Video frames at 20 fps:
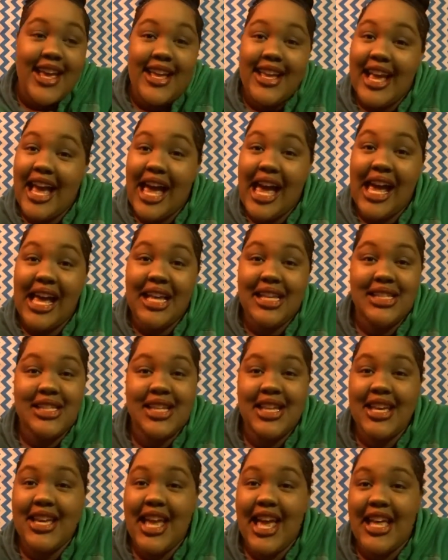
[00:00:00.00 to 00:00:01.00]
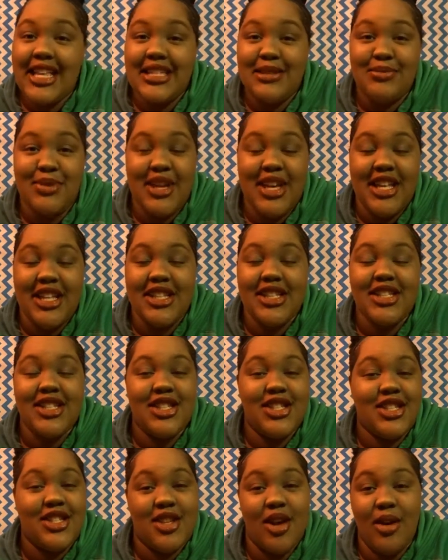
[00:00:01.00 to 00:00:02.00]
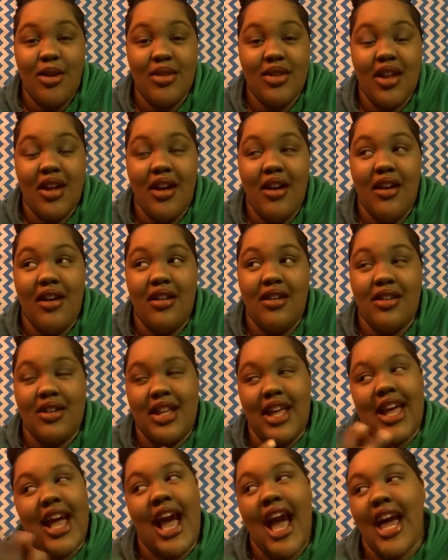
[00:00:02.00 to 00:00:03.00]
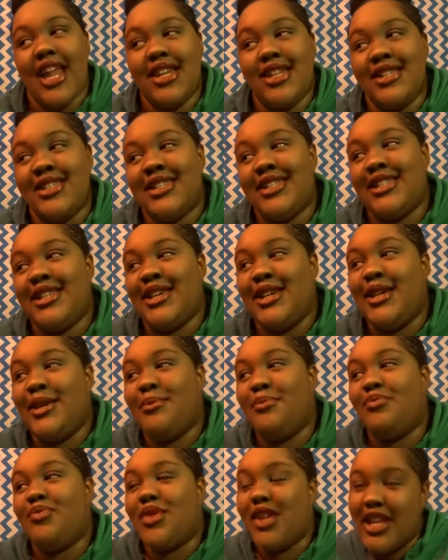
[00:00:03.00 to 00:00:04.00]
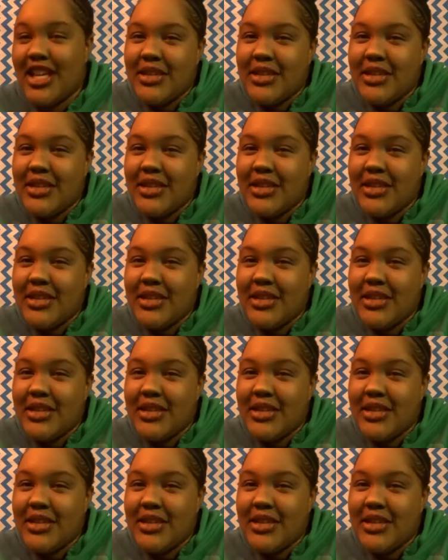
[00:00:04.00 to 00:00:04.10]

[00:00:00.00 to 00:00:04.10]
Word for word: guys it has been so long like honestly